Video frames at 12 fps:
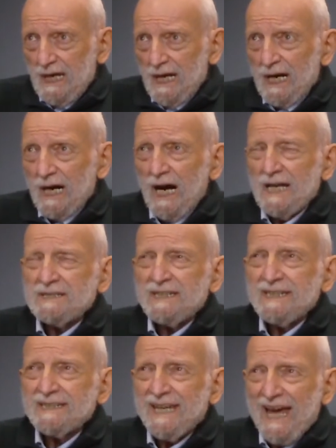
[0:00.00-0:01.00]
Hunting
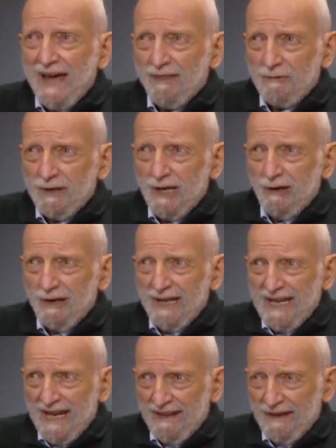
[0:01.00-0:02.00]
and gathering go
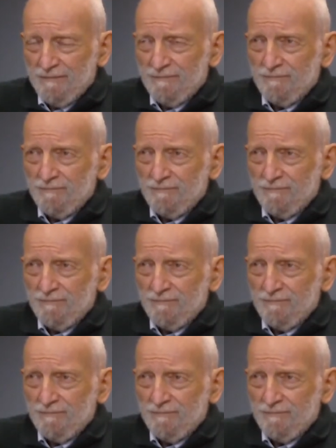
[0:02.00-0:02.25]
together.